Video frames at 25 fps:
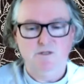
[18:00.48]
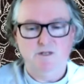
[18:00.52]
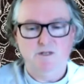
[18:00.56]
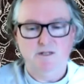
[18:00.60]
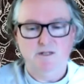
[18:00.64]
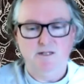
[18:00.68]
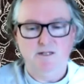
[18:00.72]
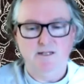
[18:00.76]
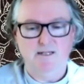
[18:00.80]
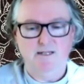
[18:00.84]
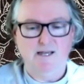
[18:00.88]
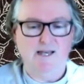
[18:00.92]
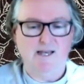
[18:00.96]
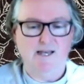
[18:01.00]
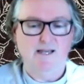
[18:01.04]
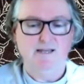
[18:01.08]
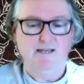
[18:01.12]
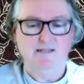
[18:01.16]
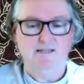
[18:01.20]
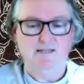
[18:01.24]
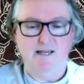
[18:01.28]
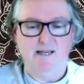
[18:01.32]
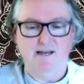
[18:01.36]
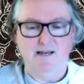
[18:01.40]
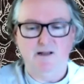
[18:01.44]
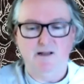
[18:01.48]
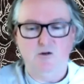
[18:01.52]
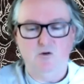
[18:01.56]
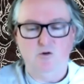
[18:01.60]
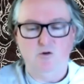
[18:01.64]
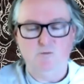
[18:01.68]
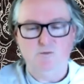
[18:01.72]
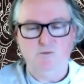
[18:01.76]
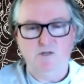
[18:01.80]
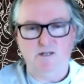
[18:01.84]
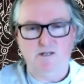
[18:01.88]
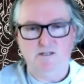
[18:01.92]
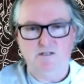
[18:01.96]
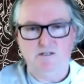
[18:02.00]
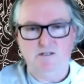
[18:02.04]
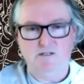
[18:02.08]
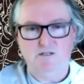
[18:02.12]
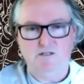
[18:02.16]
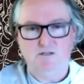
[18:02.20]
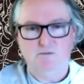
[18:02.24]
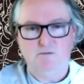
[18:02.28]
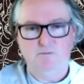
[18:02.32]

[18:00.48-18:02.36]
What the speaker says: gently gaze at our object